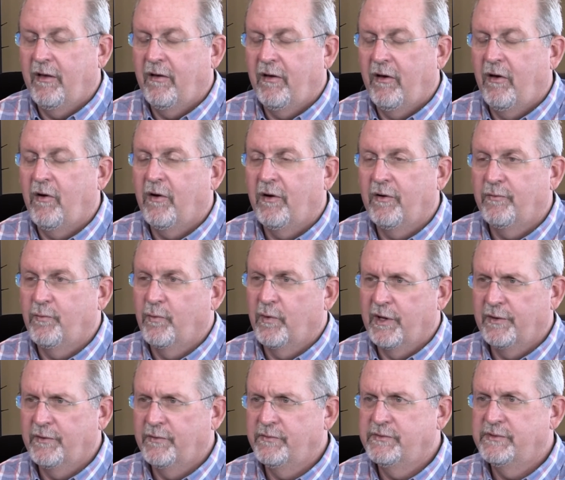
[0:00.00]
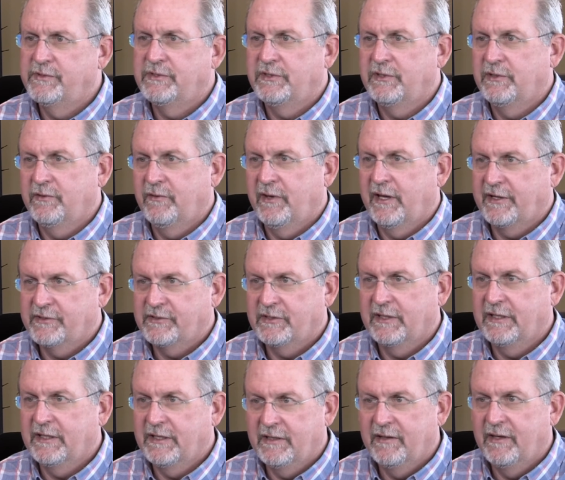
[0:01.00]
hard roads to
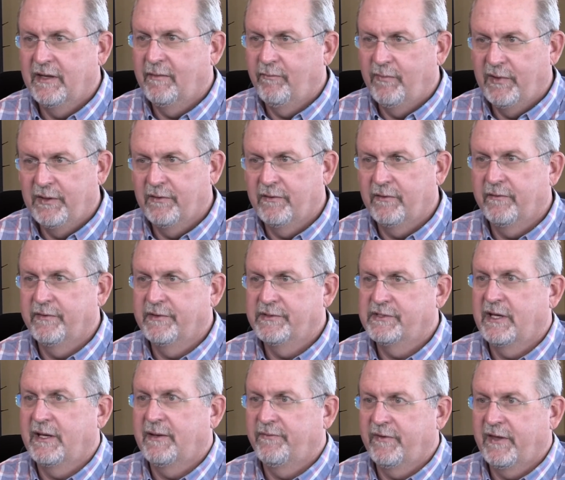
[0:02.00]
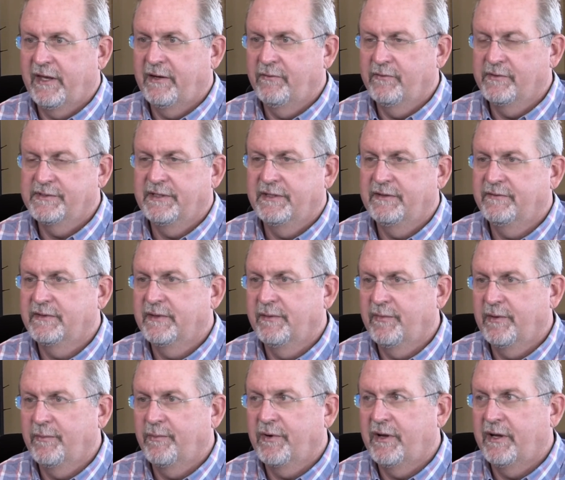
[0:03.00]
actually get and build on the job site to receive
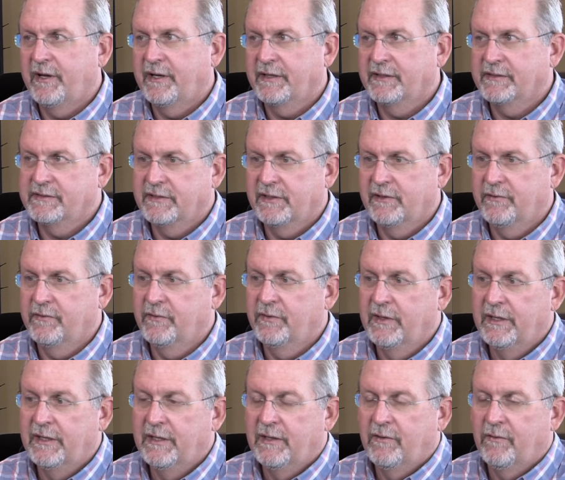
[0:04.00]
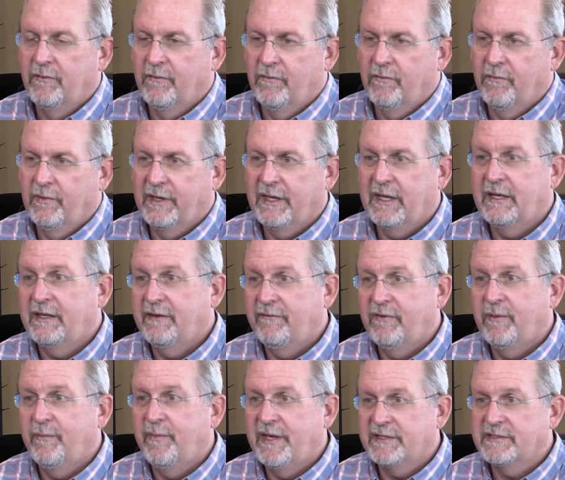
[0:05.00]
some of the product. So we kind of
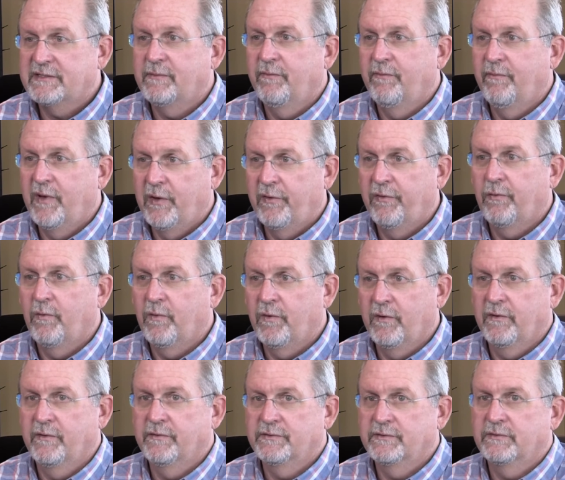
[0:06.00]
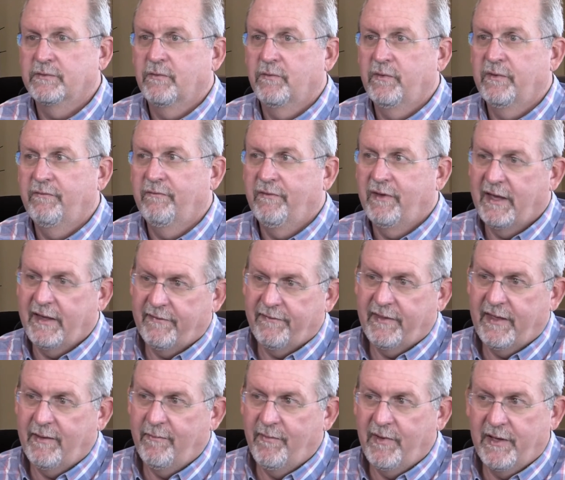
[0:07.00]
give you the best of both worlds. We've
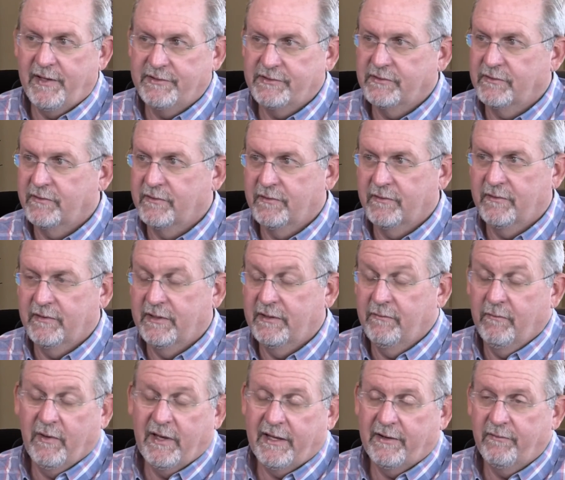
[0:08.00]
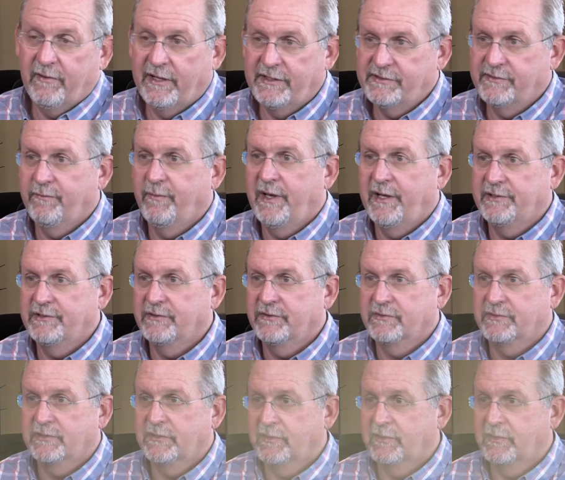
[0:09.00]
got that modular and a wide range of modular